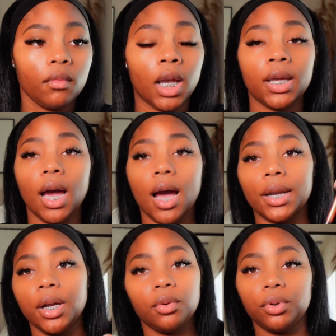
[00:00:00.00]
And y'all, I
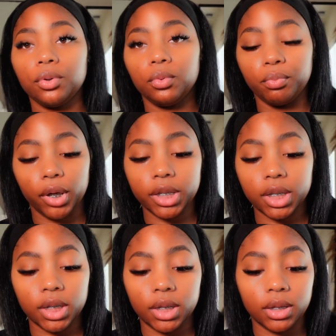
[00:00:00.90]
don't do
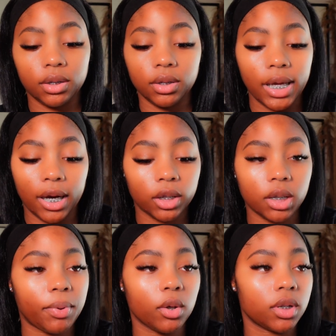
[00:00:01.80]
brushes that are
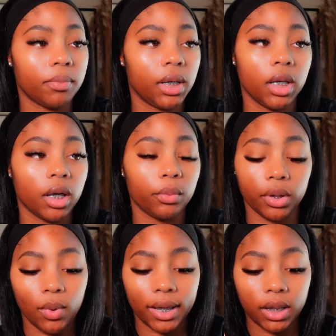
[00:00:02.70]
supposed to be done with
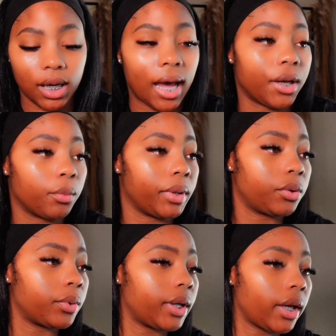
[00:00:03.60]
the right thing. I don't be
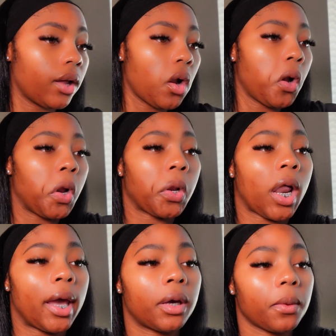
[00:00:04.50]
doing it.
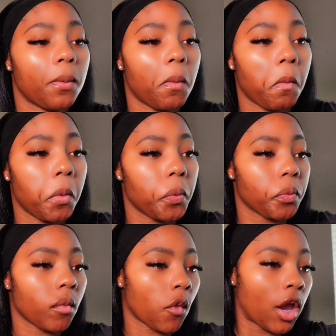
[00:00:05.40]
Like,
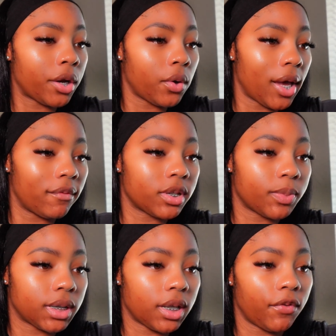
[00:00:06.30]
I don't have a
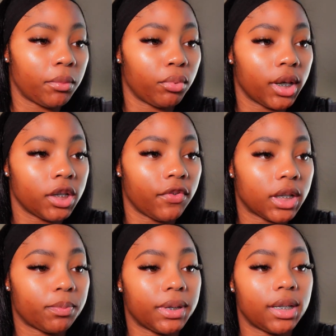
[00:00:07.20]
specific brush for
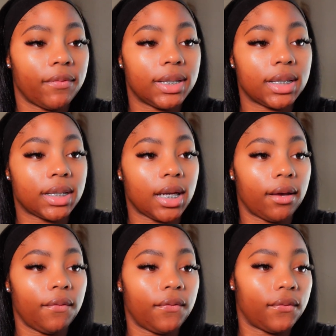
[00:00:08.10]
specific
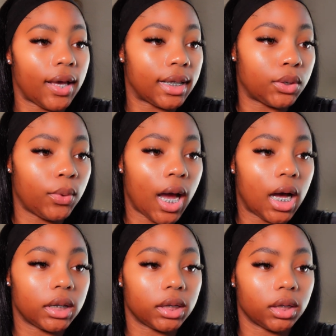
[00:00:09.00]
stuff. I do
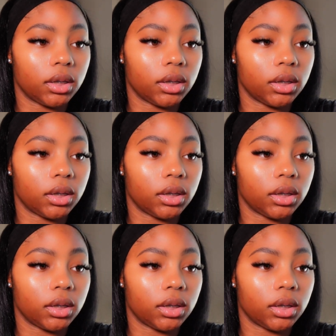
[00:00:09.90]
not.